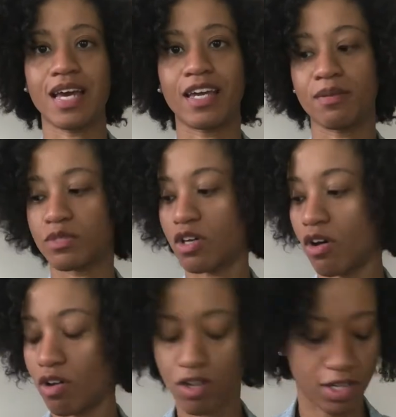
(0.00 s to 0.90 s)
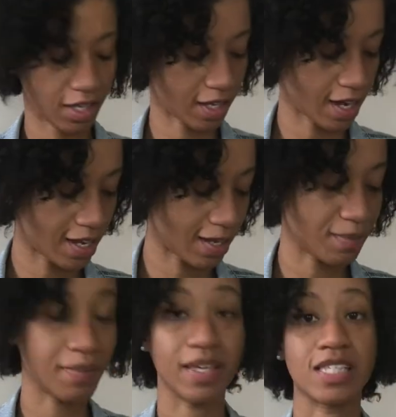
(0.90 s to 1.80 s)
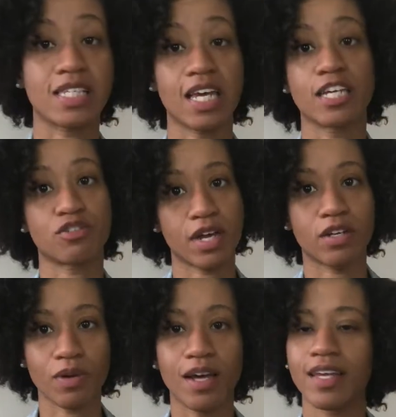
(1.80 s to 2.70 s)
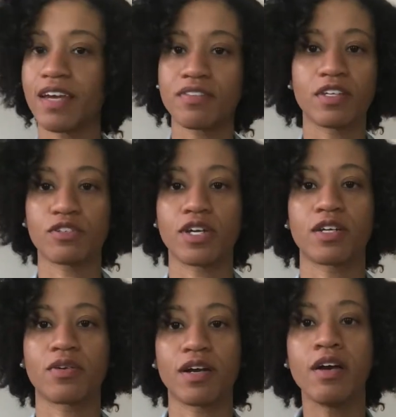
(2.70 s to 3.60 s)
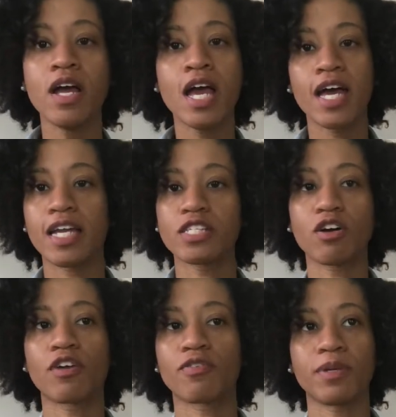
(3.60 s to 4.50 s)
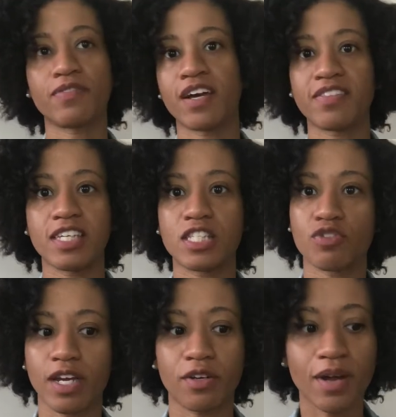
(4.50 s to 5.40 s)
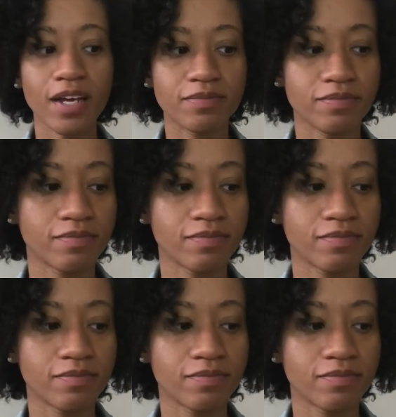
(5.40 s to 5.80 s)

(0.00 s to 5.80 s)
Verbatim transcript: I am tall and I like my pants to like dragged around. I like everything to drag around, and it's hard for me to find things to drag around.